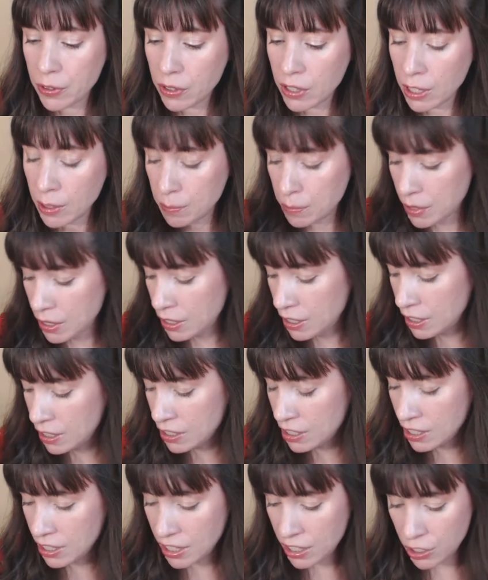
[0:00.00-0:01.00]
Okay, but it
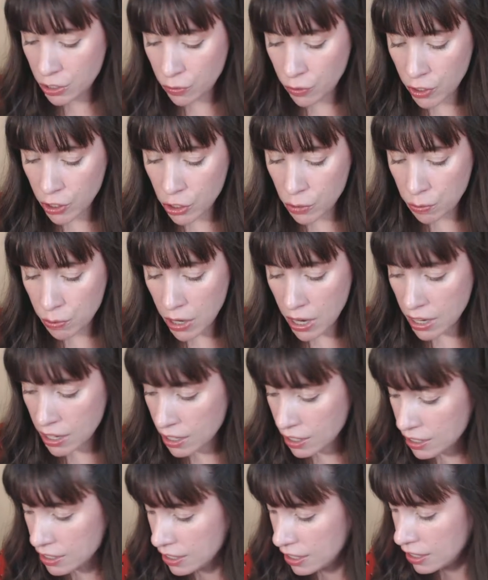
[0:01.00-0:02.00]
is nice fresh
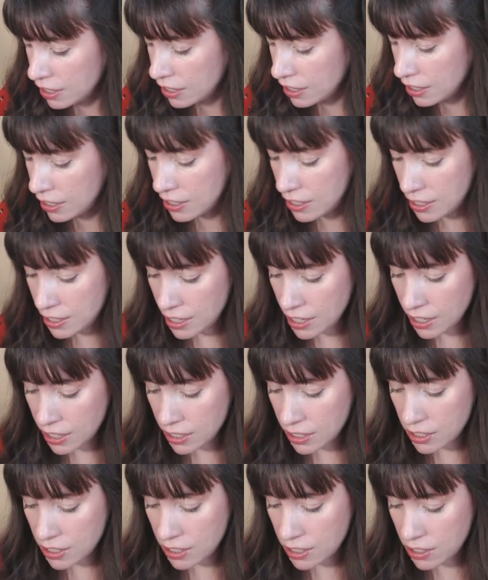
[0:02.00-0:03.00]
product, and it's
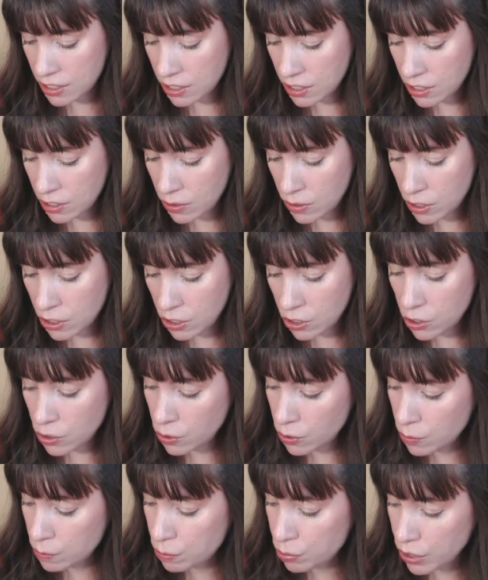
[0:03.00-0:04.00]
NYX, so it's a
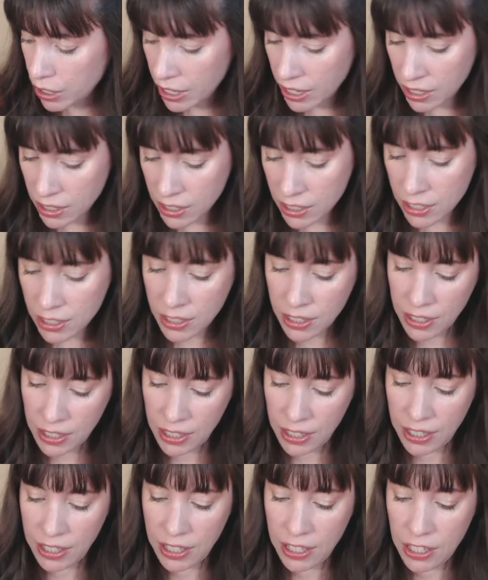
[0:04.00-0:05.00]
known brand,
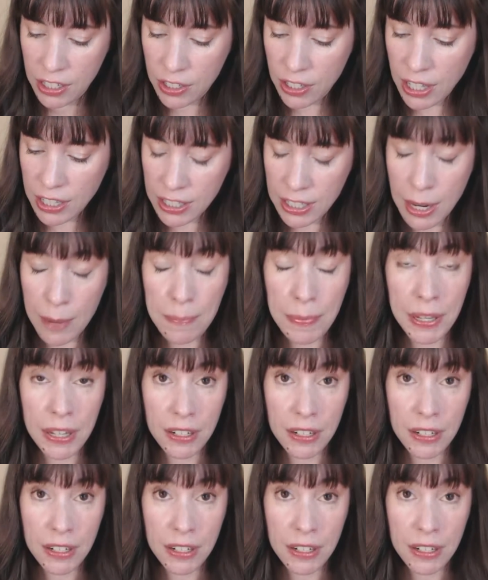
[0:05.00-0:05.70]
so that's not